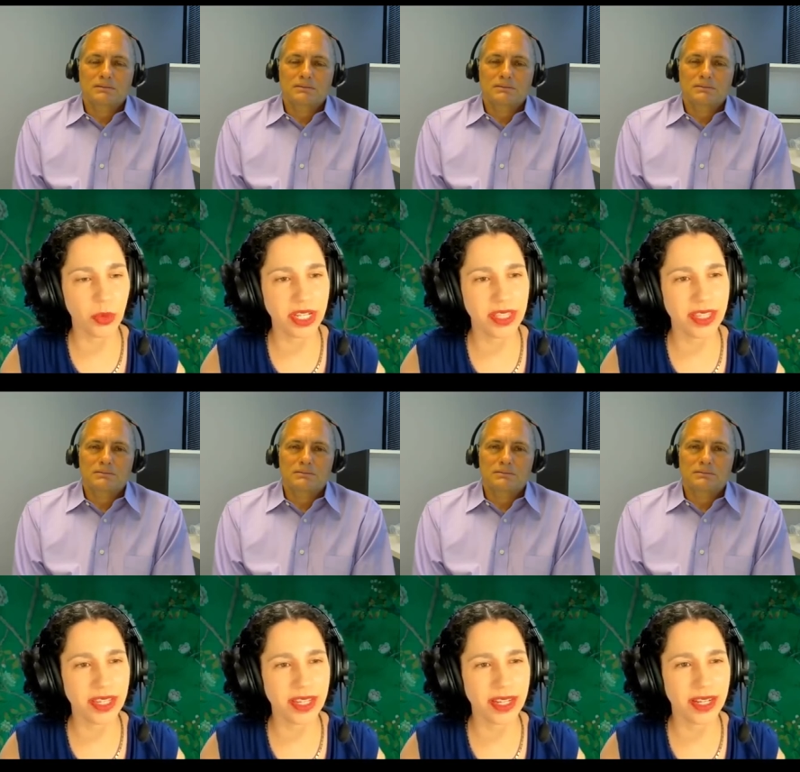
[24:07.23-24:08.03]
Speaker 1: we did
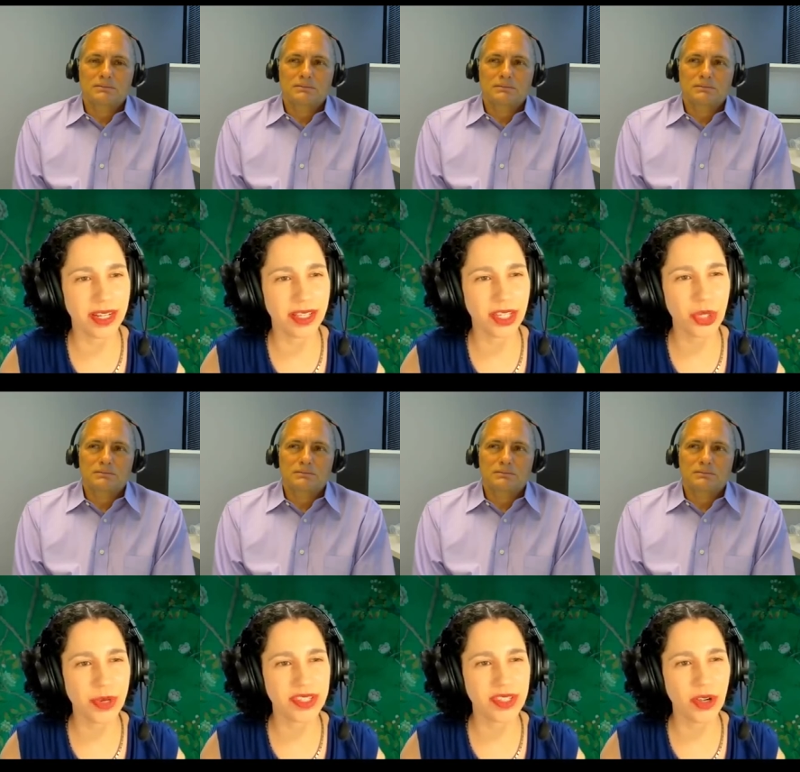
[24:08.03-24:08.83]
the uh, the U
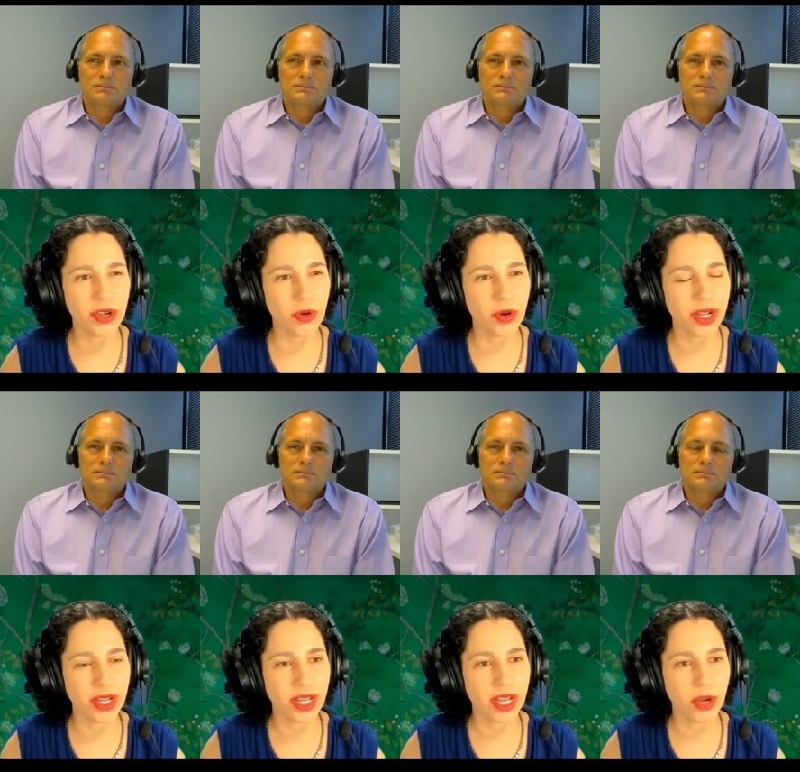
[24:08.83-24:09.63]
S O.
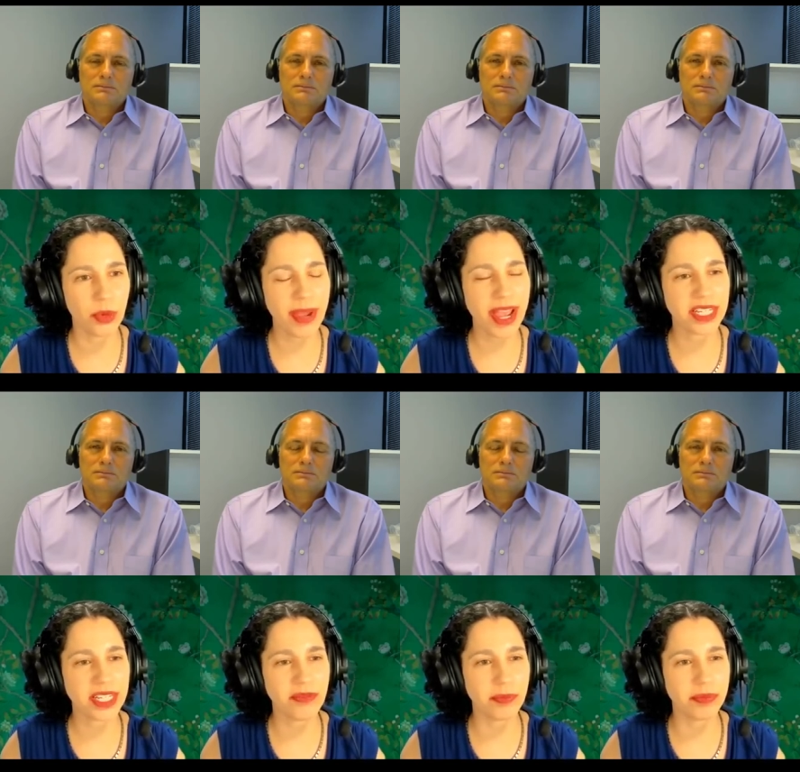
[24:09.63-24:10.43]
Uh, we packed
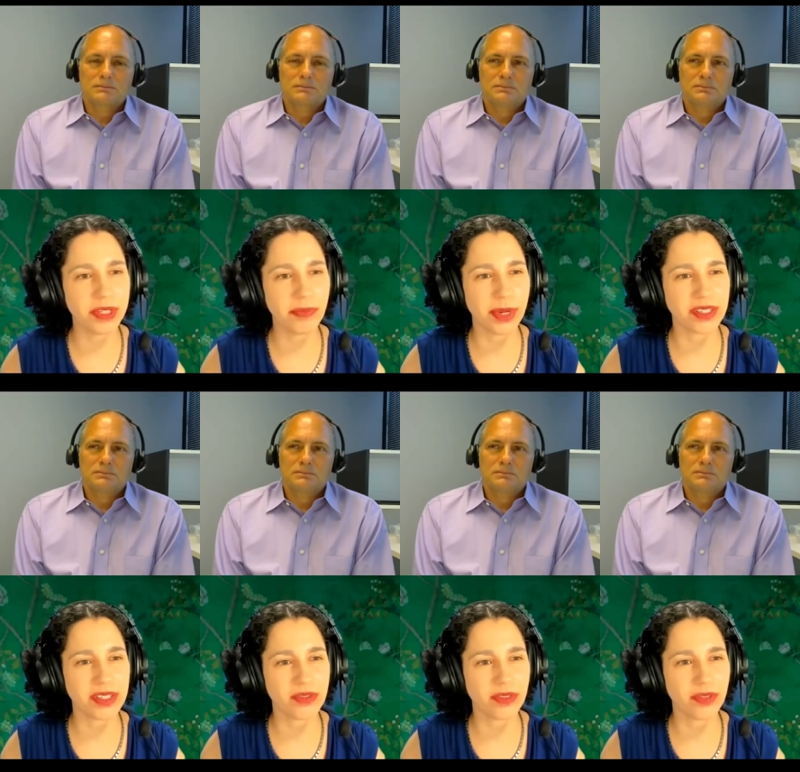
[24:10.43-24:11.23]
gift gift
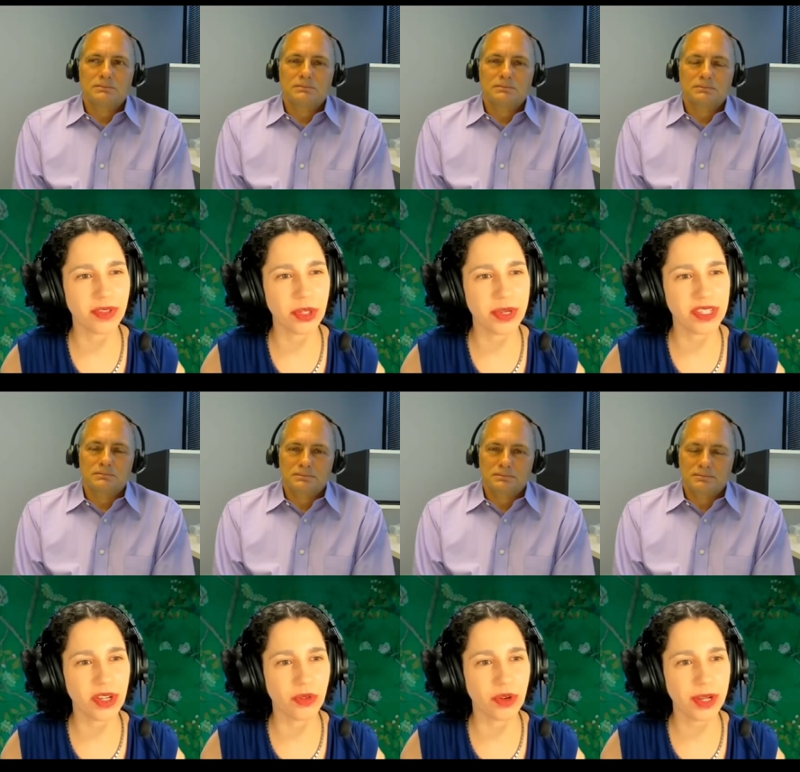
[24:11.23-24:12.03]
boxes for the U S O,
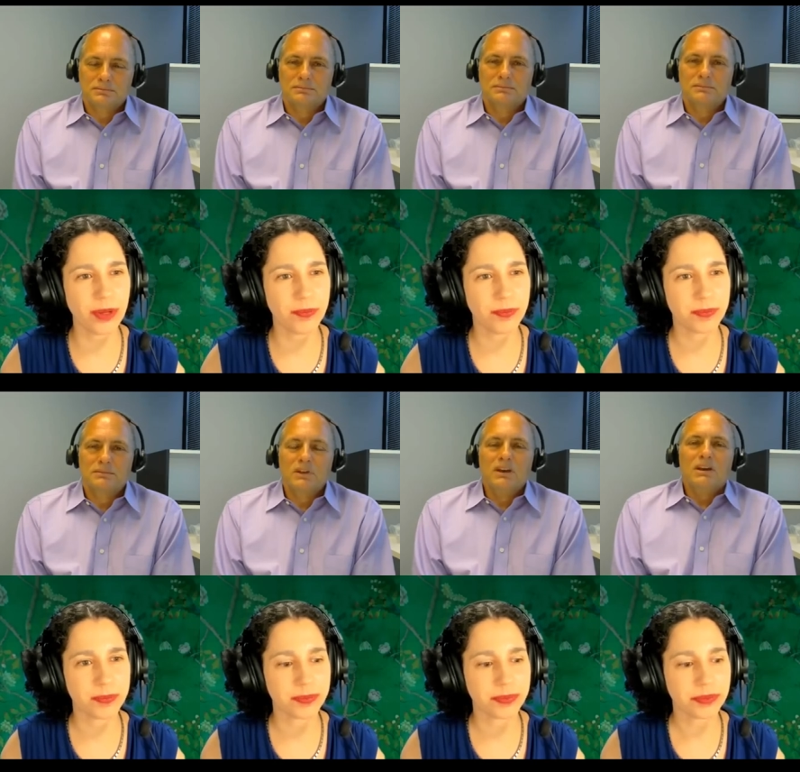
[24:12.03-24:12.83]
right?
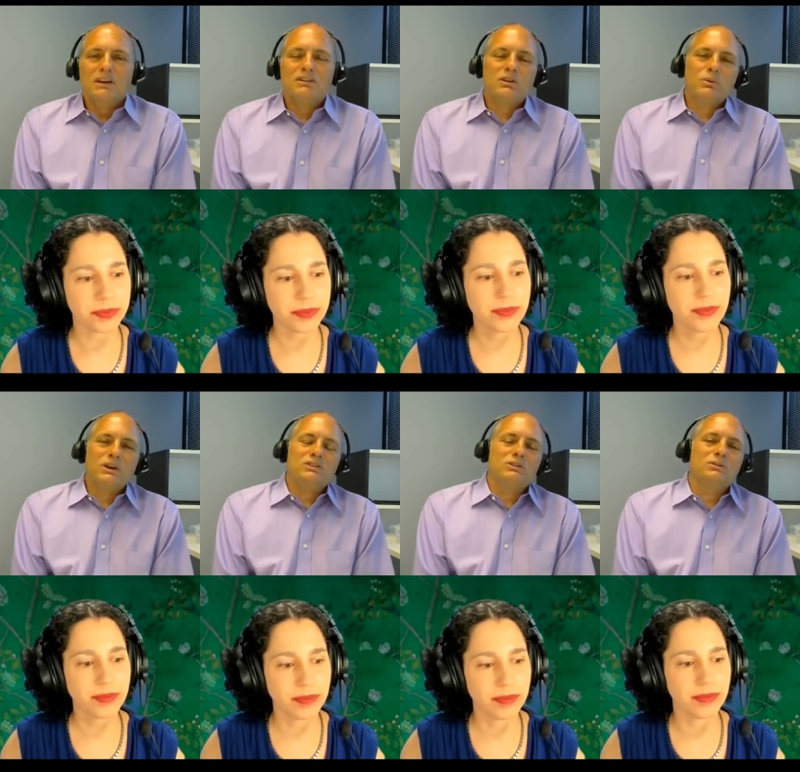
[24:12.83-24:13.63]
Speaker 2: Yeah. So
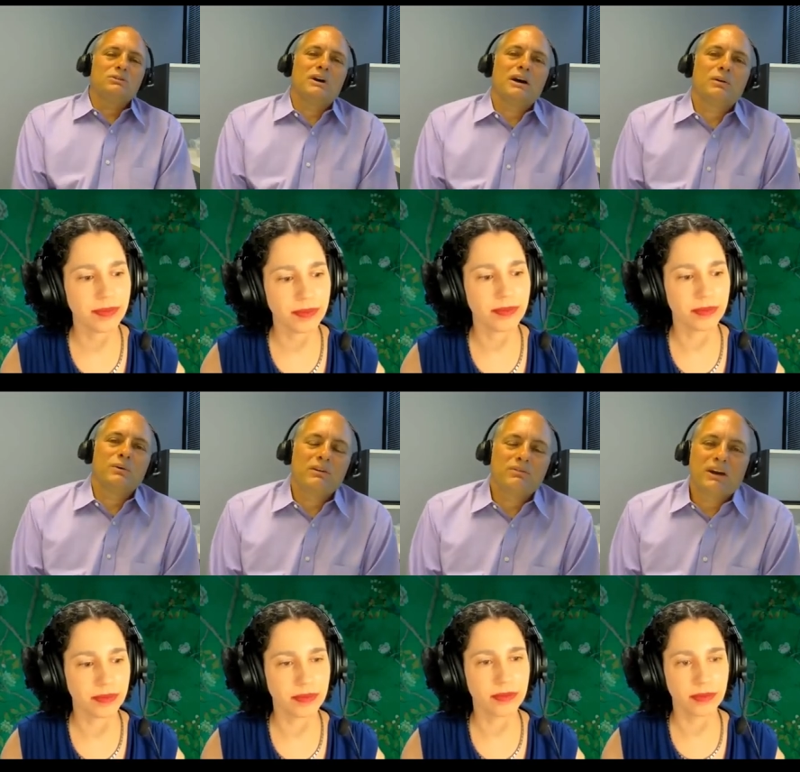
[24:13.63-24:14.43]
we do. Uh,
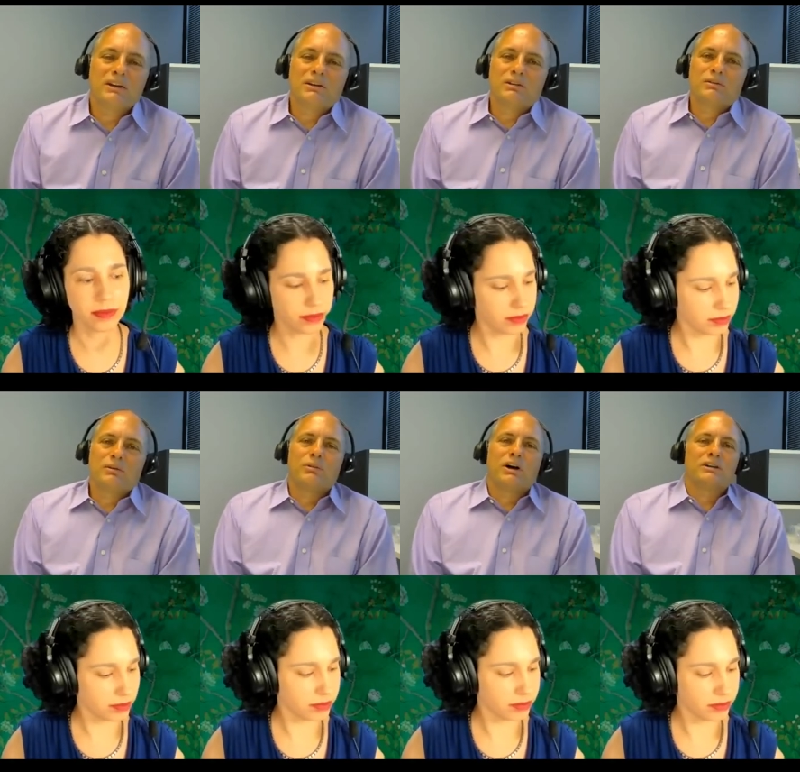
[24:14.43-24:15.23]
we have done a,
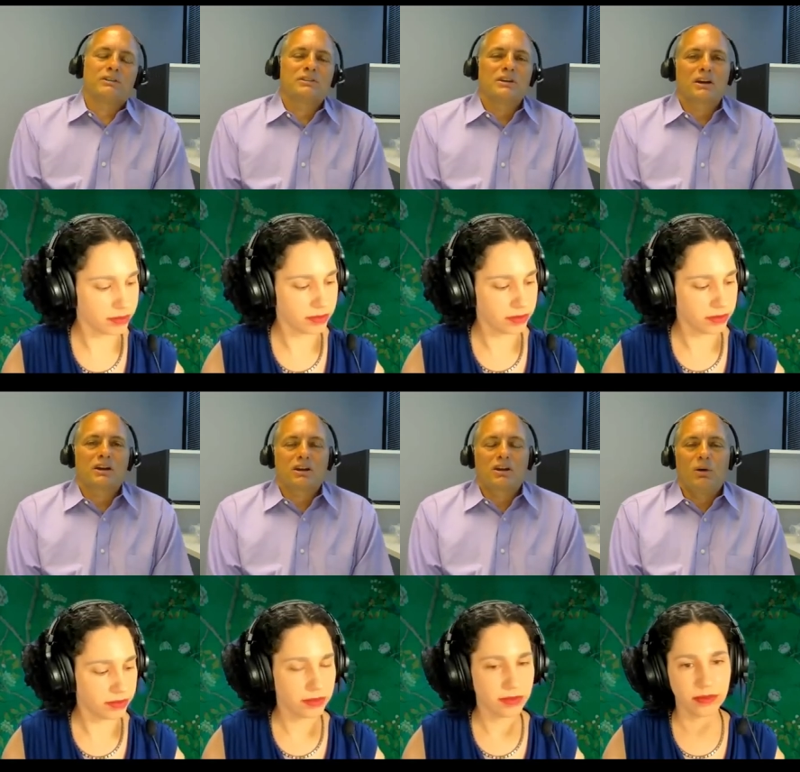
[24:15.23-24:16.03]
a
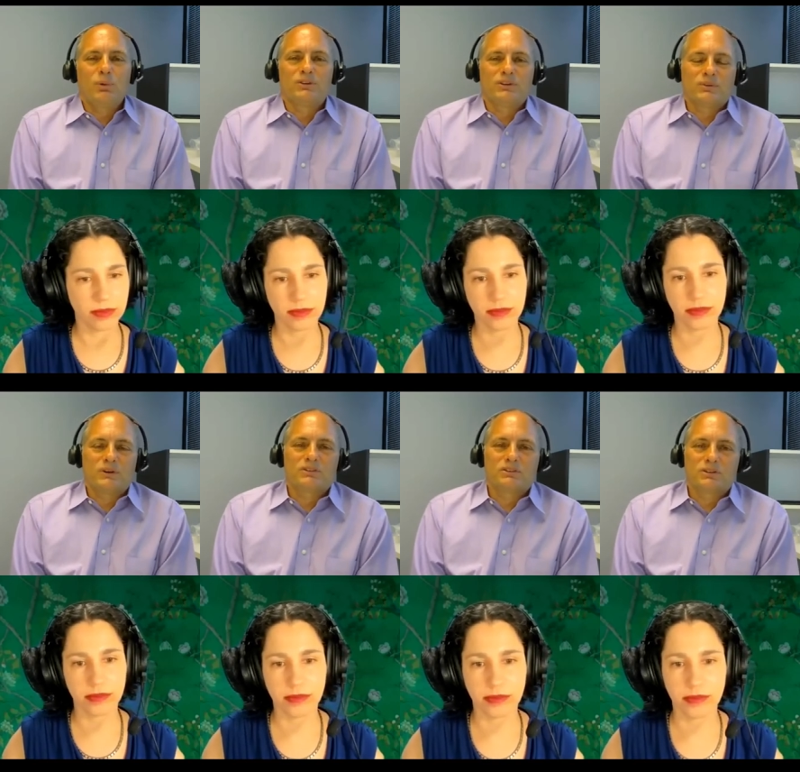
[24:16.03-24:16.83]
couple
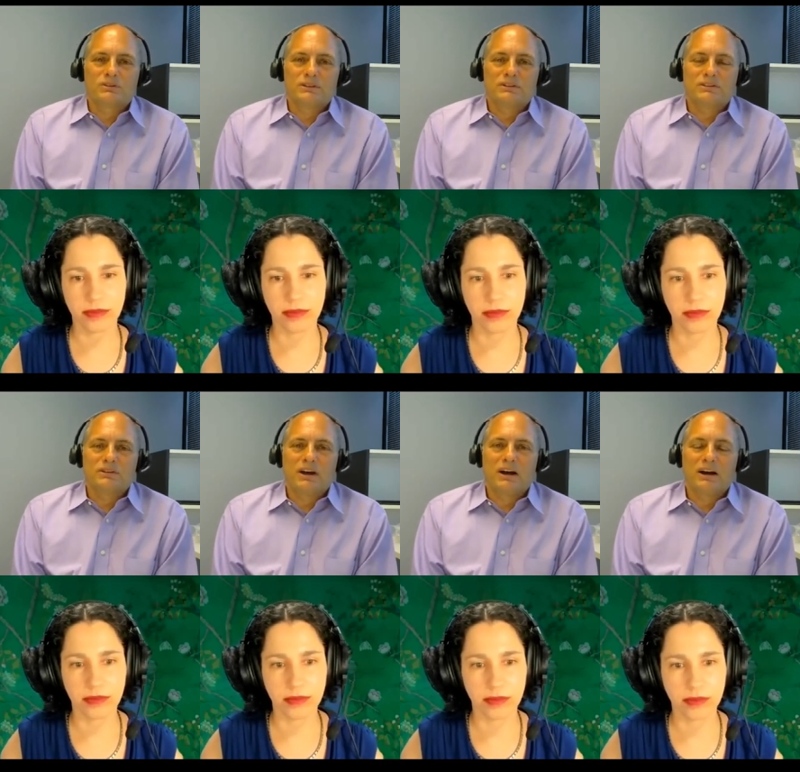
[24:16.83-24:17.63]
different service
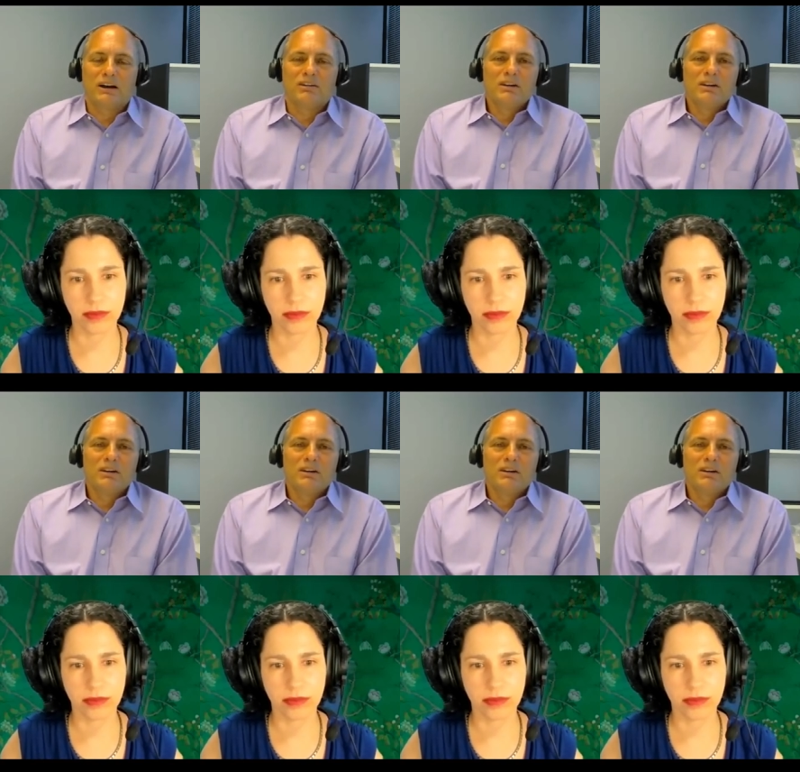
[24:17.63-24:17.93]
uh,